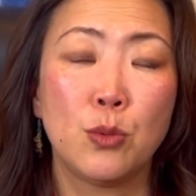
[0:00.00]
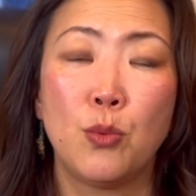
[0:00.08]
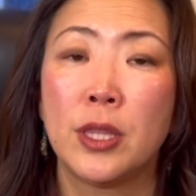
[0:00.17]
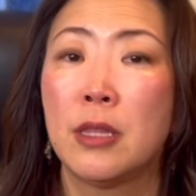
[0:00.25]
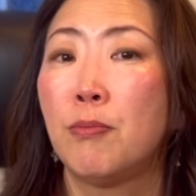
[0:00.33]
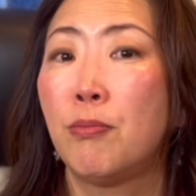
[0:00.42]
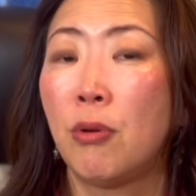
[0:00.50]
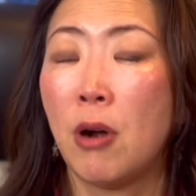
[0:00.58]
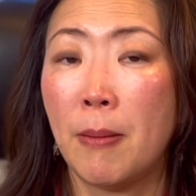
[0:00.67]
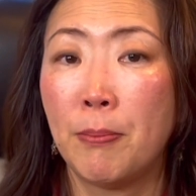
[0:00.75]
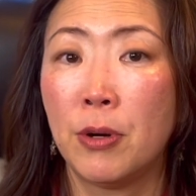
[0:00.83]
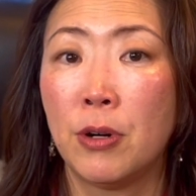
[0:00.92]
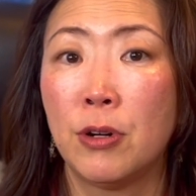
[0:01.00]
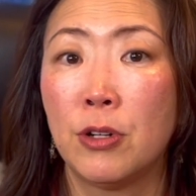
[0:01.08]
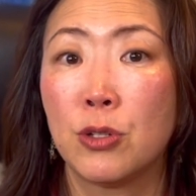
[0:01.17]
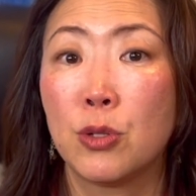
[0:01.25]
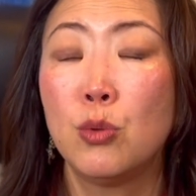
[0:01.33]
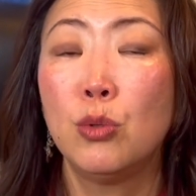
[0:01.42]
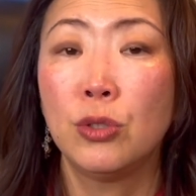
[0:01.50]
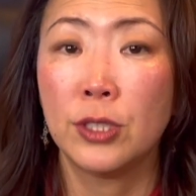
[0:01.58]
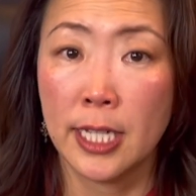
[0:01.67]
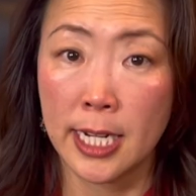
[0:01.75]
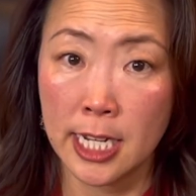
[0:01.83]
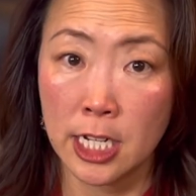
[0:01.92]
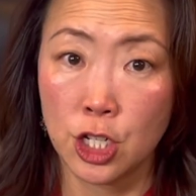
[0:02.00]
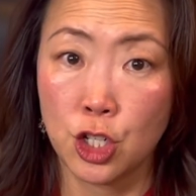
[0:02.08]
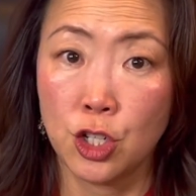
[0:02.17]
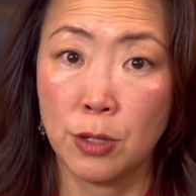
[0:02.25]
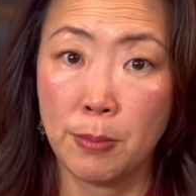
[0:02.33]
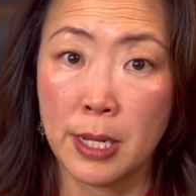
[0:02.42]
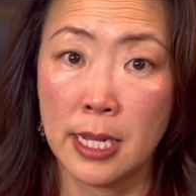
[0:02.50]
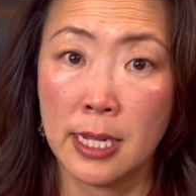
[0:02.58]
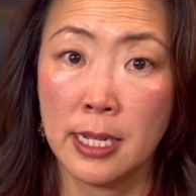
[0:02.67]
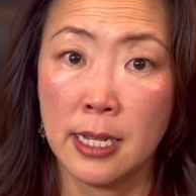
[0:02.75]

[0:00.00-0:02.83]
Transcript: what the proper school setting should be.